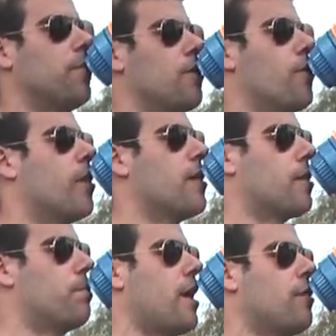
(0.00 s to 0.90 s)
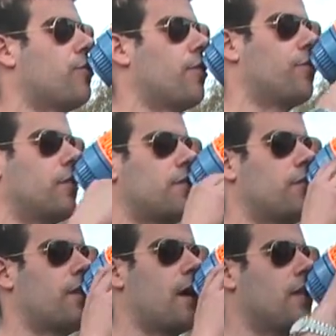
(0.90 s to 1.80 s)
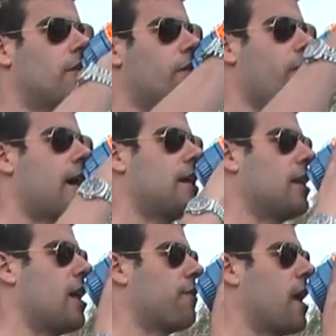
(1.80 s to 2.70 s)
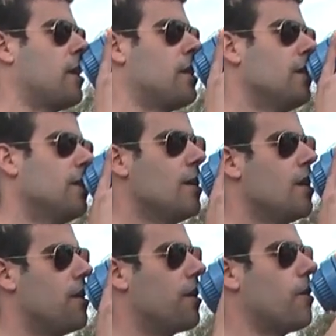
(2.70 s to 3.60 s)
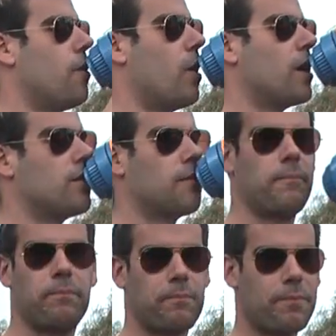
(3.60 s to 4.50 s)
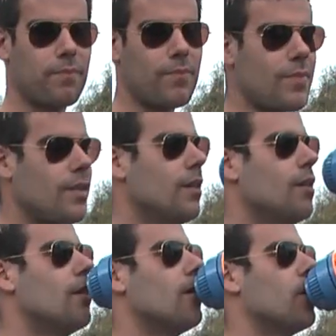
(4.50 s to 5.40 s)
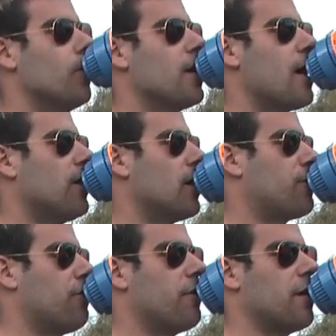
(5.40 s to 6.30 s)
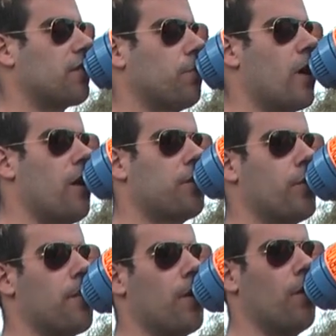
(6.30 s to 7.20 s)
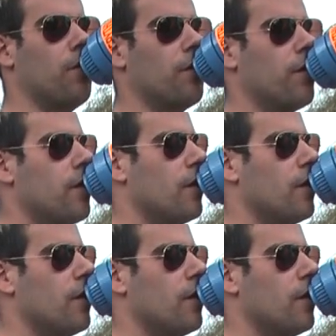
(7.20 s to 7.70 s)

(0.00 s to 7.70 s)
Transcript: But don't worry, they're brown children. It's okay. They're Iraqi and Afghani. They're not white. We have a luxurious world to uphold.